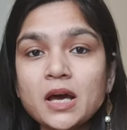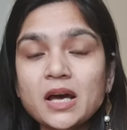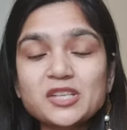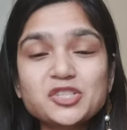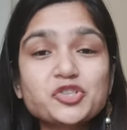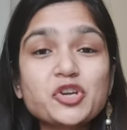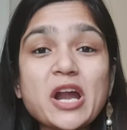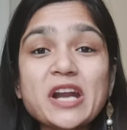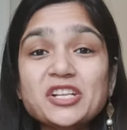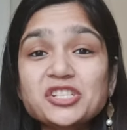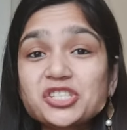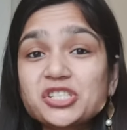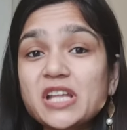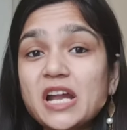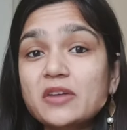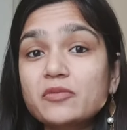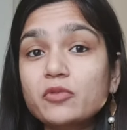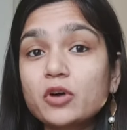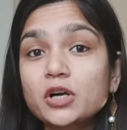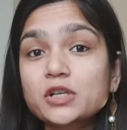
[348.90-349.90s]
A strategy
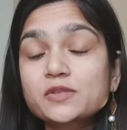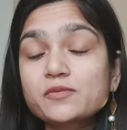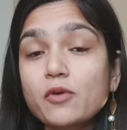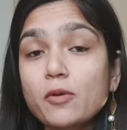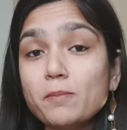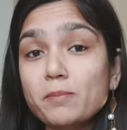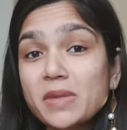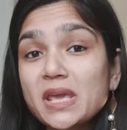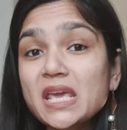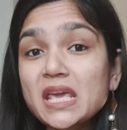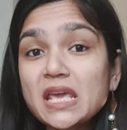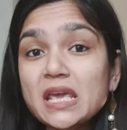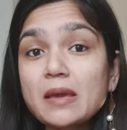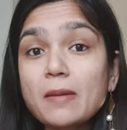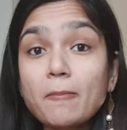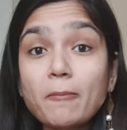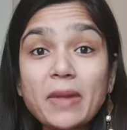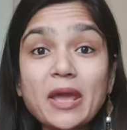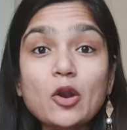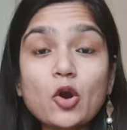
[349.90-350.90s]
that works for
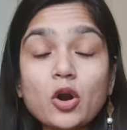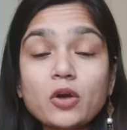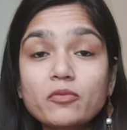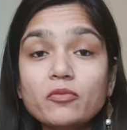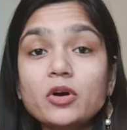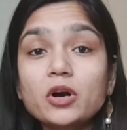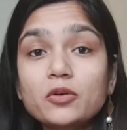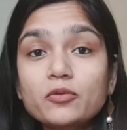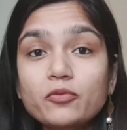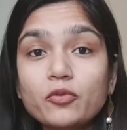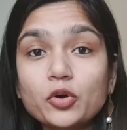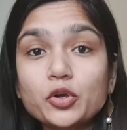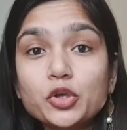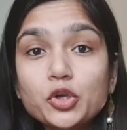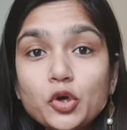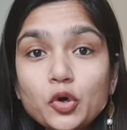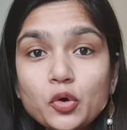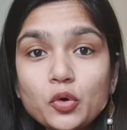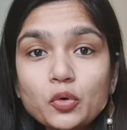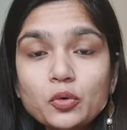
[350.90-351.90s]
me may not work for
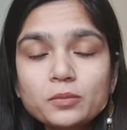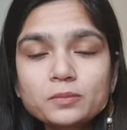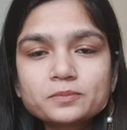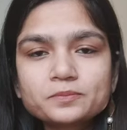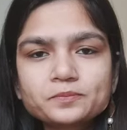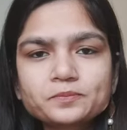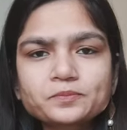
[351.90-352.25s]
you.